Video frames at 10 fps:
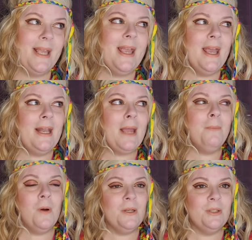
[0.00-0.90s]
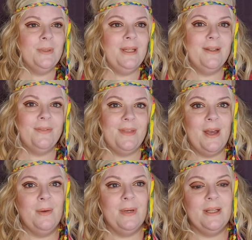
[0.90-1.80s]
And I'm wondering if
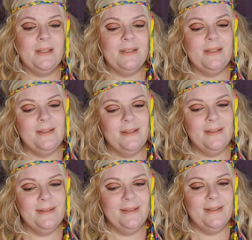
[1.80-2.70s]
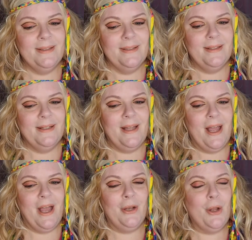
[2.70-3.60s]
that was
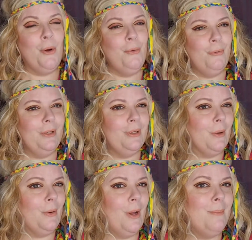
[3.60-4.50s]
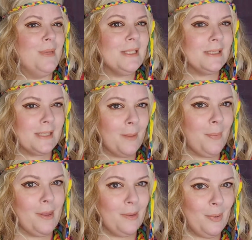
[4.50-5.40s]
a misstep
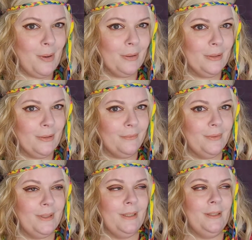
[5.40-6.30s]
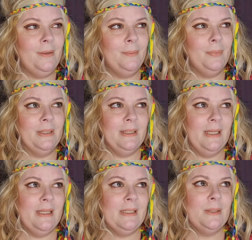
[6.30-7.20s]
on the part of the
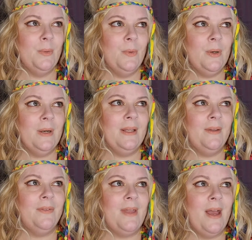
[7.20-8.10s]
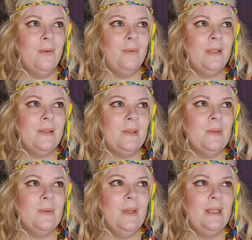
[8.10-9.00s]
police, or if that
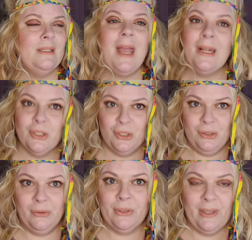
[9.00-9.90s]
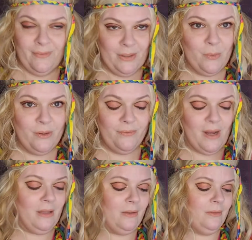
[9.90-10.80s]
was intentional, given what
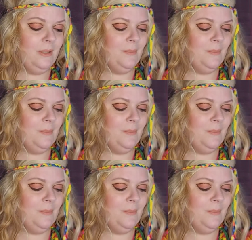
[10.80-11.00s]
followed.